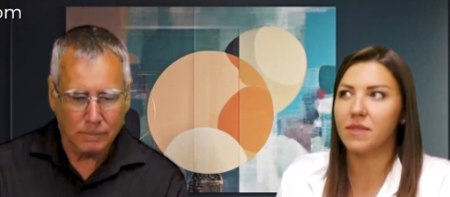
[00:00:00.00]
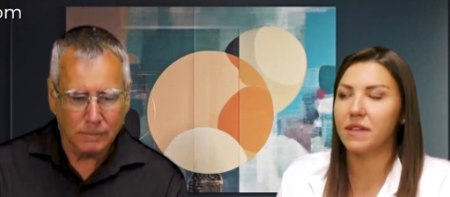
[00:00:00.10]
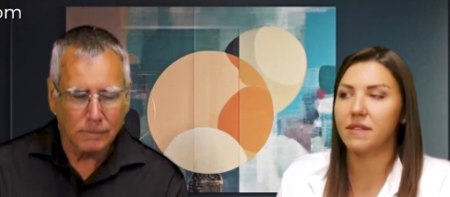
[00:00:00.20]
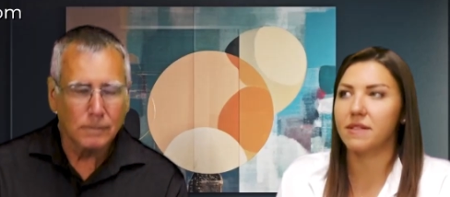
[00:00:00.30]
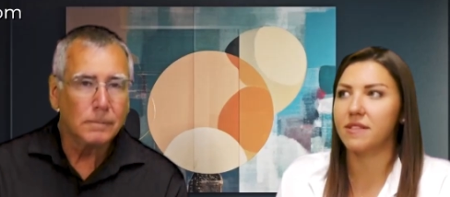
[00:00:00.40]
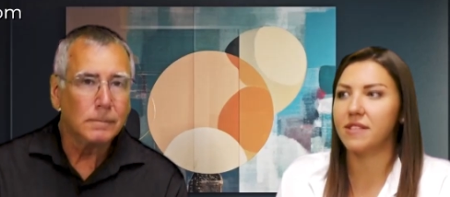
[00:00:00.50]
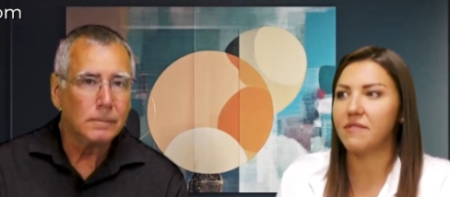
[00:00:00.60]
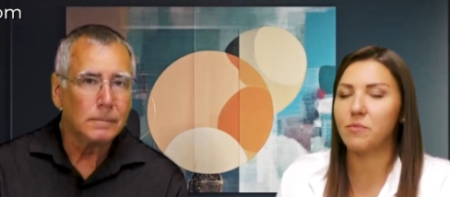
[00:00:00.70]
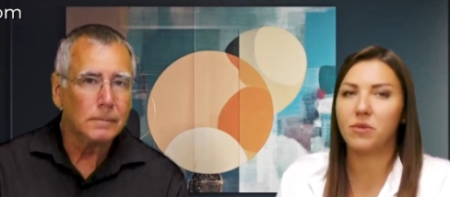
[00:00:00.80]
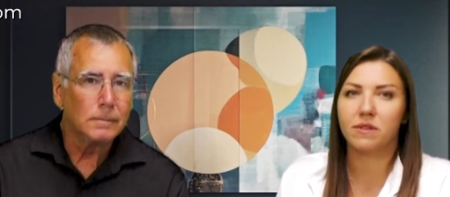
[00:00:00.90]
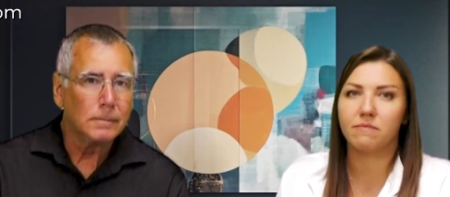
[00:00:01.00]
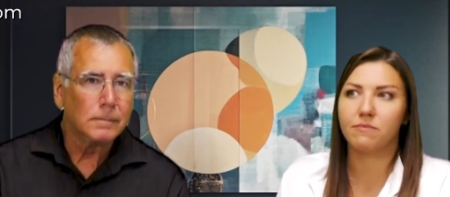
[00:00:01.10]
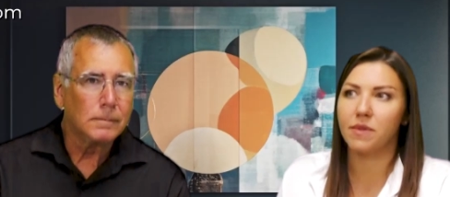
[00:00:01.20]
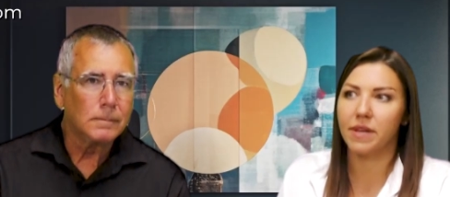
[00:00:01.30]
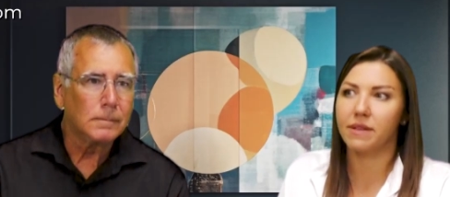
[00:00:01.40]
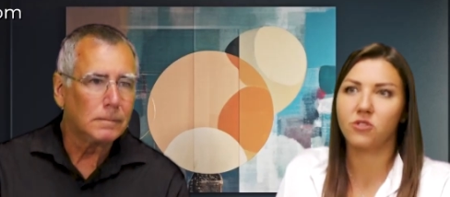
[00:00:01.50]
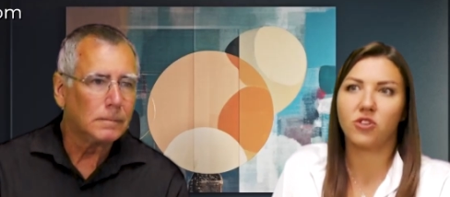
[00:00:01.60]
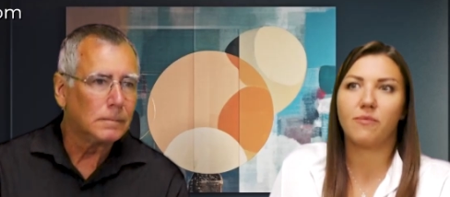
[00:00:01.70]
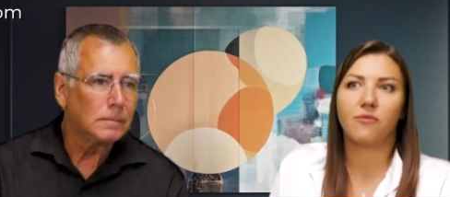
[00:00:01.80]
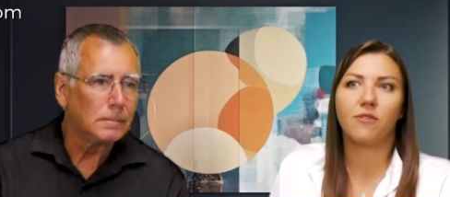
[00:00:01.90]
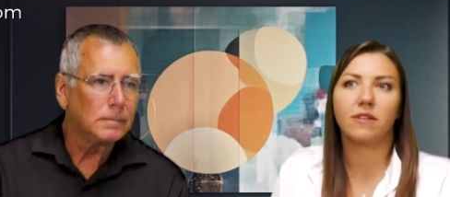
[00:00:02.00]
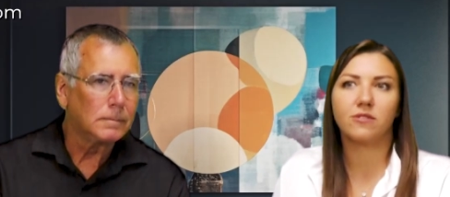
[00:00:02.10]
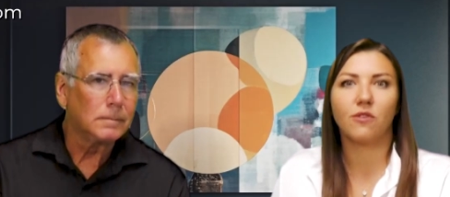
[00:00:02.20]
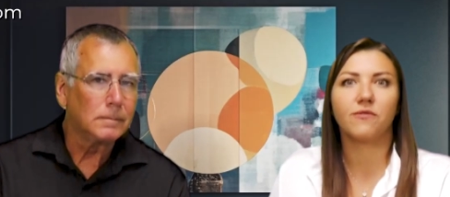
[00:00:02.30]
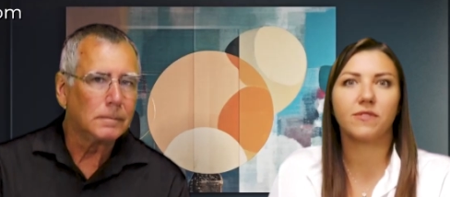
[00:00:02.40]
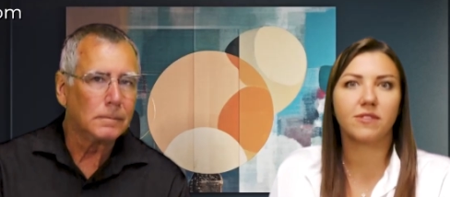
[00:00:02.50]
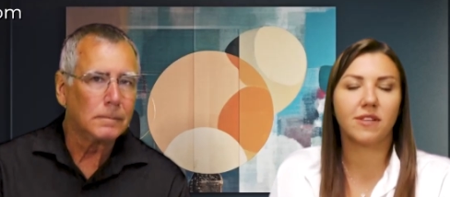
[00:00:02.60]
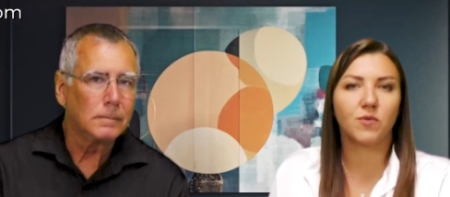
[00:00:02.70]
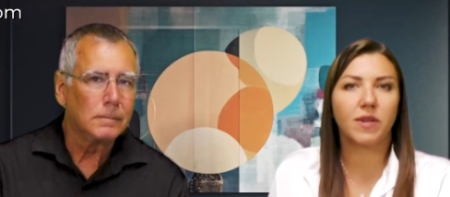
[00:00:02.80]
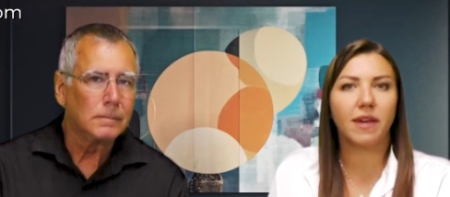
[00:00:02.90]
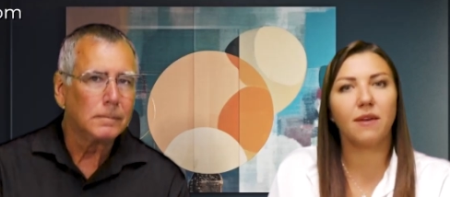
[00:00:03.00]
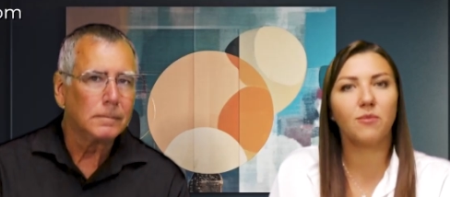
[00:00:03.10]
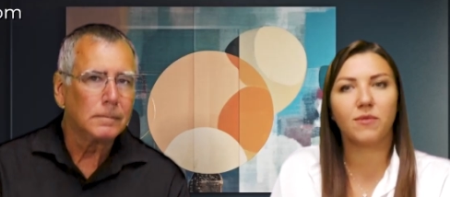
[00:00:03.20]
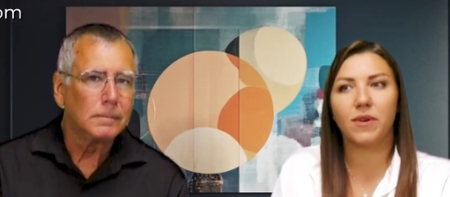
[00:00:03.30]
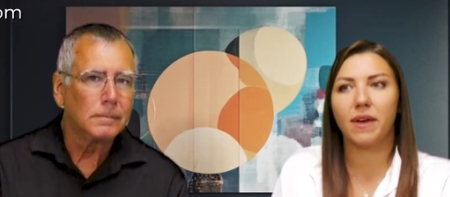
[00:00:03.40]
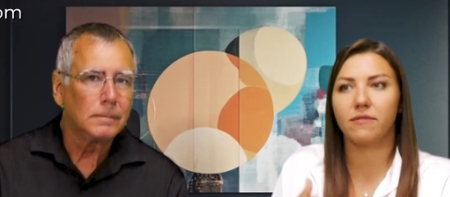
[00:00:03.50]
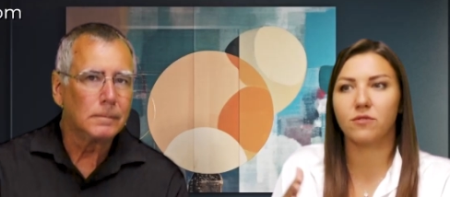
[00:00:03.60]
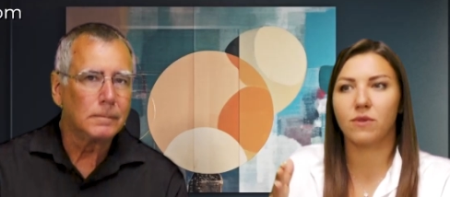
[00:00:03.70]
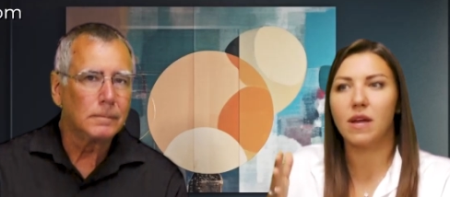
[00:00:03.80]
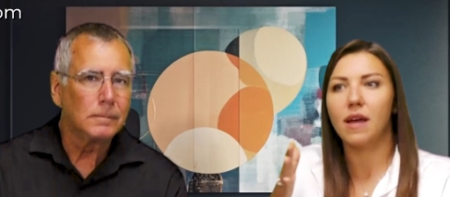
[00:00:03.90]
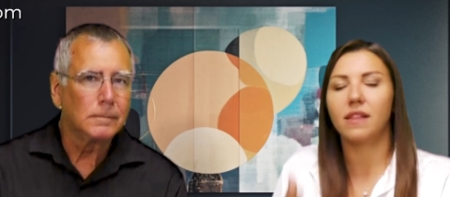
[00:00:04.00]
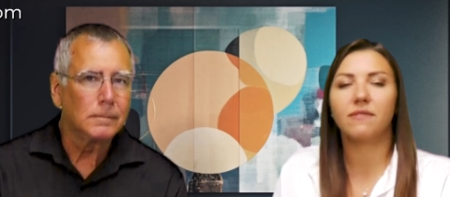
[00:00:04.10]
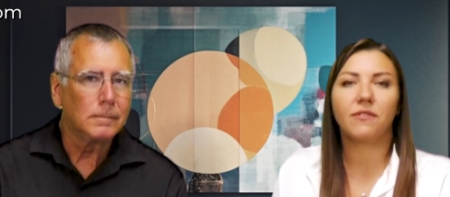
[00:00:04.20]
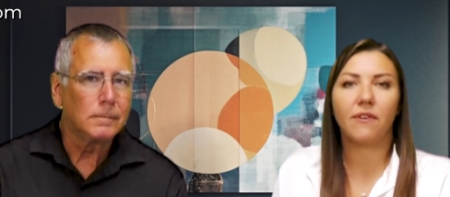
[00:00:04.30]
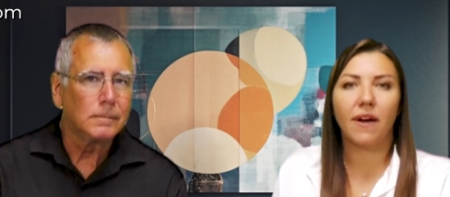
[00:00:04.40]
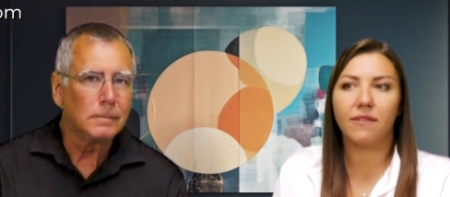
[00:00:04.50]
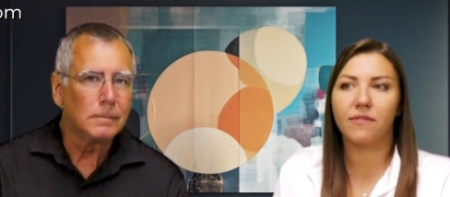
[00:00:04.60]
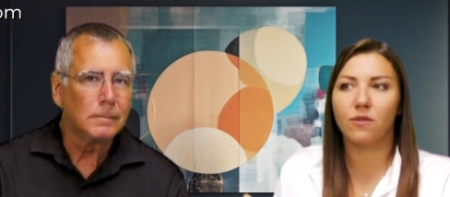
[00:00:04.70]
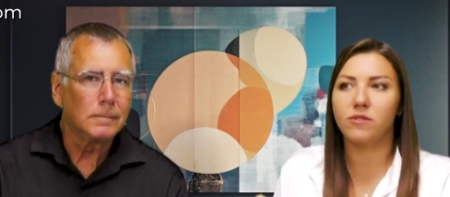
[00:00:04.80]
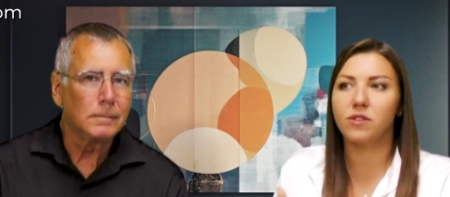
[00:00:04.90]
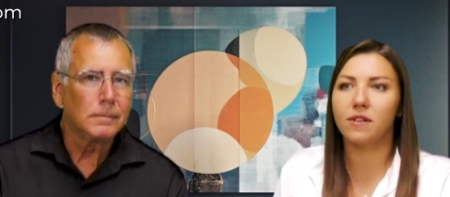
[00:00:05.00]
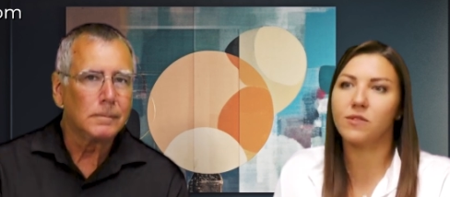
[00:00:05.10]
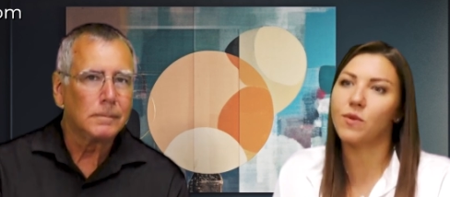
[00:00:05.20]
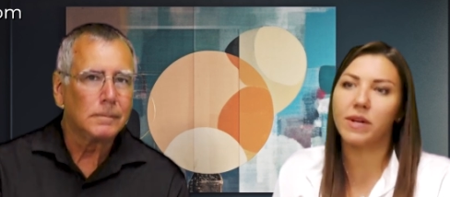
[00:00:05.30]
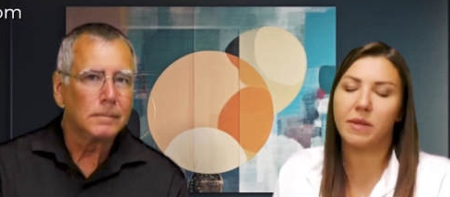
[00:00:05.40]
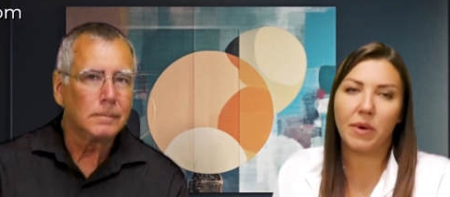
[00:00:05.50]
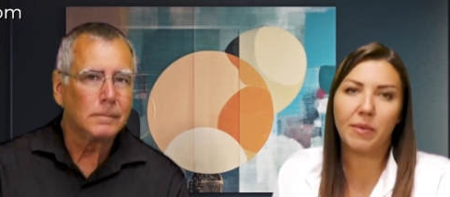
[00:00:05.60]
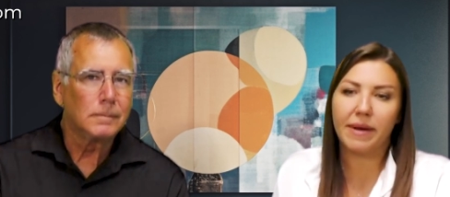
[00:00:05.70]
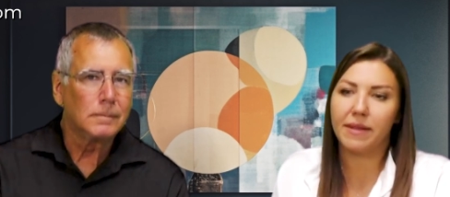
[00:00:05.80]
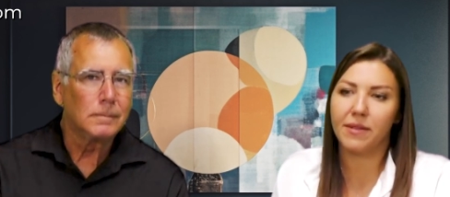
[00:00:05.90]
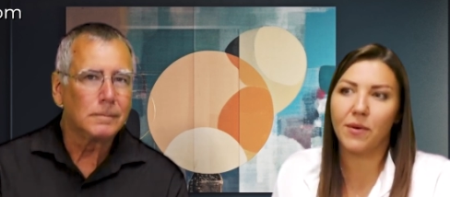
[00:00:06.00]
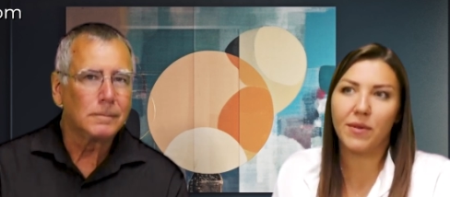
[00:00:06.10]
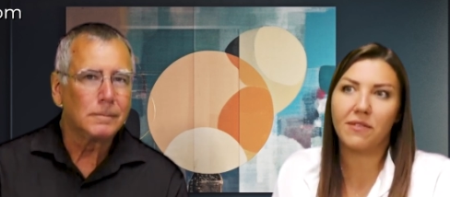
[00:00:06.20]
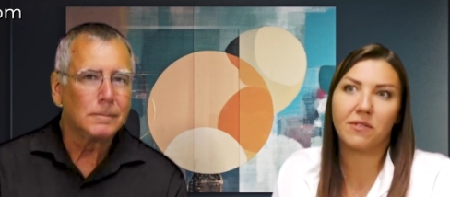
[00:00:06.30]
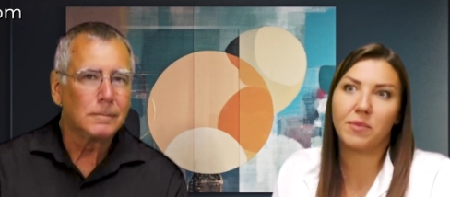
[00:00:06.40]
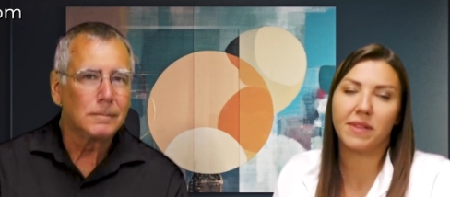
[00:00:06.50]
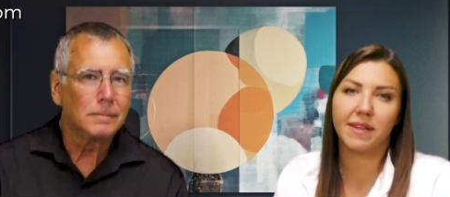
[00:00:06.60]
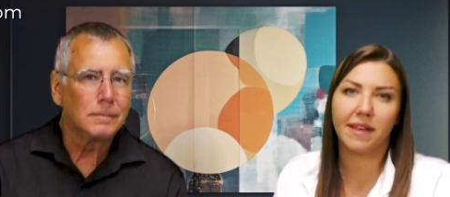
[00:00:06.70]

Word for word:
Speaker 1: It's never been a like job for us, office that we came and we have to leave at five, closing the door, and bye bye. No, never been like